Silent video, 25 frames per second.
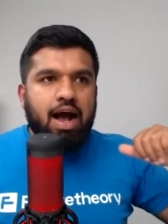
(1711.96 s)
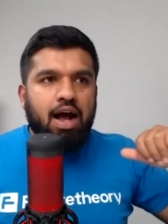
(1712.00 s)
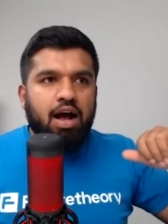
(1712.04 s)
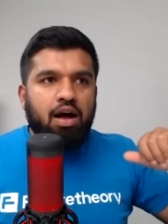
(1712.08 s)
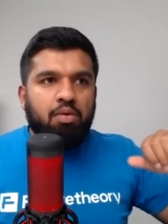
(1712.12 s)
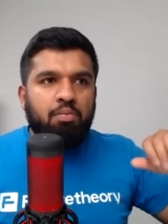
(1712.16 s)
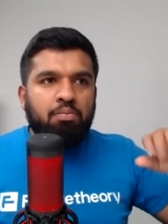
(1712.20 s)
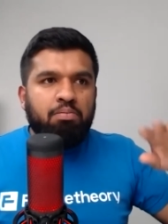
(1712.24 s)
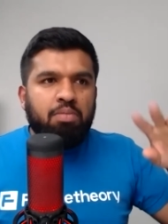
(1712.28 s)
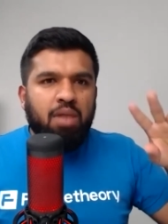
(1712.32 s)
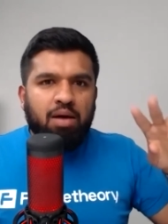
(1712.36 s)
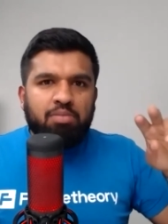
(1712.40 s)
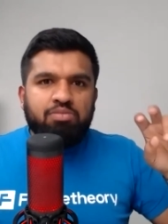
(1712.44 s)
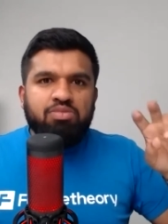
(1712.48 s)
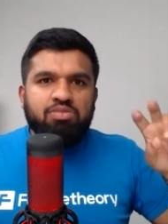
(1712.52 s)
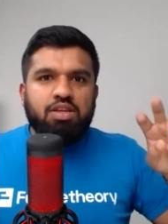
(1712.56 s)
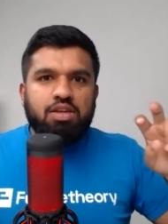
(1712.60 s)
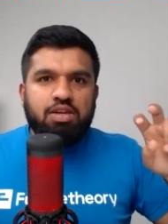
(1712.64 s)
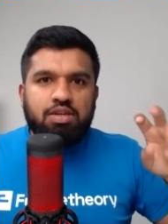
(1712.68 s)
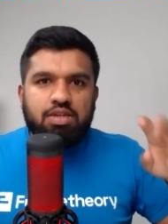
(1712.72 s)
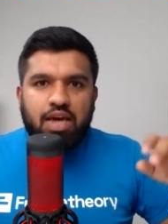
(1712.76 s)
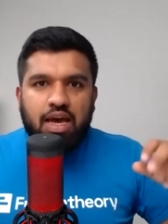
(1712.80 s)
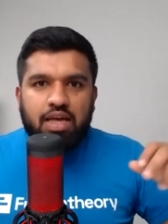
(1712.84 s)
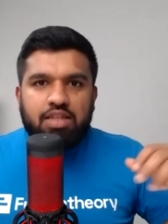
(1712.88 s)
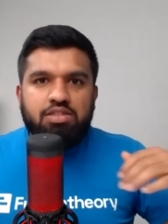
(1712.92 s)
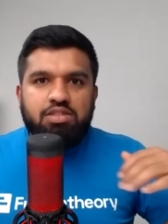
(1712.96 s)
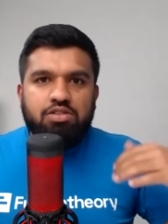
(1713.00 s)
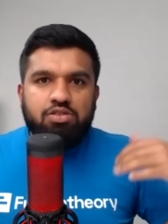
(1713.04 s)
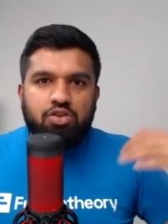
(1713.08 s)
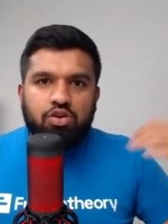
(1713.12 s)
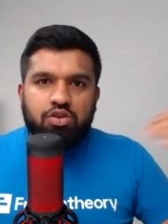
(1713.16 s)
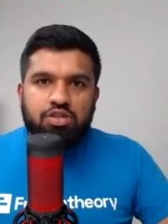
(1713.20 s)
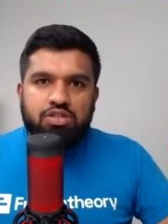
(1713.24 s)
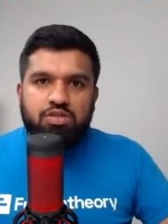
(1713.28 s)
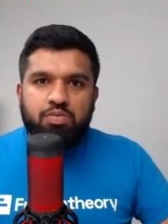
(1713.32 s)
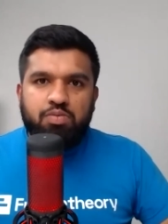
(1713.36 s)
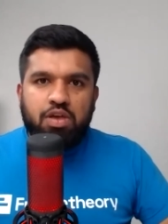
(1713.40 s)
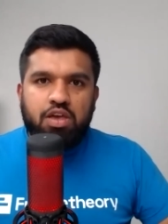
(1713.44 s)
mums and dads, so to
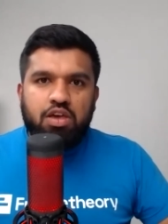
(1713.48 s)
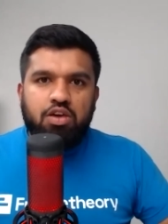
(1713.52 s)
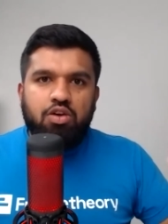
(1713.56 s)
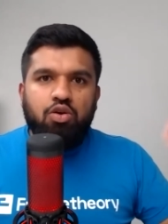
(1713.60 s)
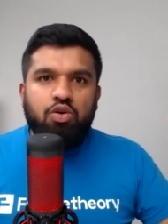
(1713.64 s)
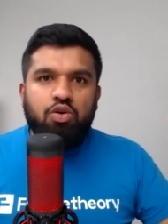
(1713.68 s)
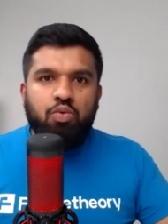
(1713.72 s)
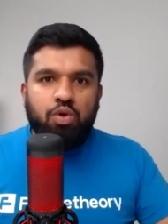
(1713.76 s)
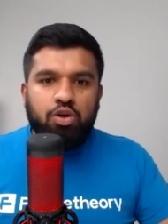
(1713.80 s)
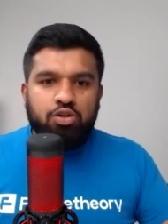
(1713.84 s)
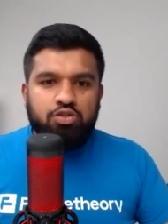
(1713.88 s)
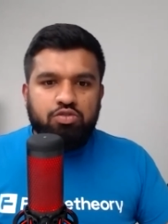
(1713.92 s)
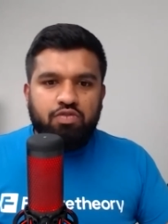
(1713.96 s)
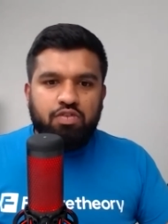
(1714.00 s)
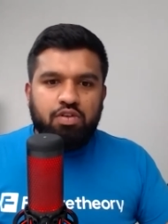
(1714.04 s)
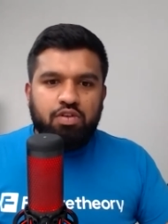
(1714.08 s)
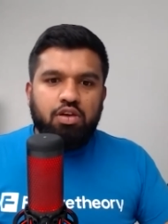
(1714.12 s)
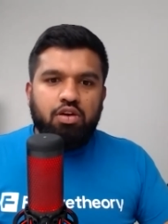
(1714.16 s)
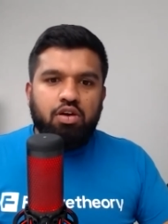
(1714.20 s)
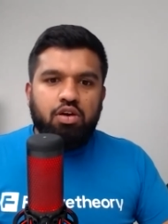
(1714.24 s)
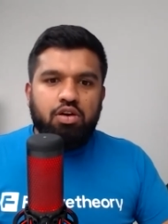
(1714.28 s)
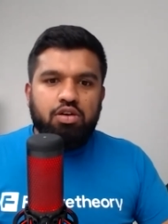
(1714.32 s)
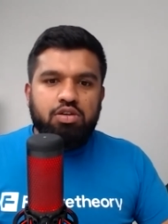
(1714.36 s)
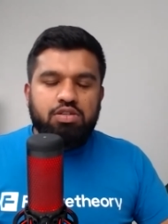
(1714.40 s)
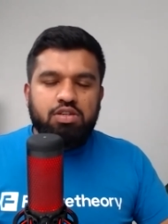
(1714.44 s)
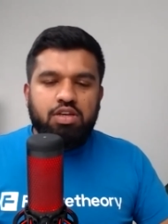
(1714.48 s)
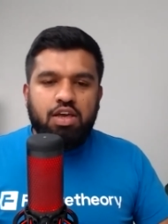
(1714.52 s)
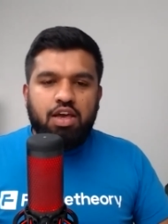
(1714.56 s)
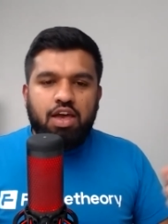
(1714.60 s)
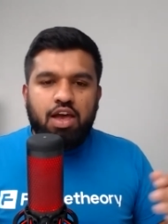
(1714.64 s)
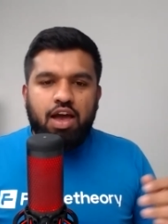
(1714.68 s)
speak, who watch videos.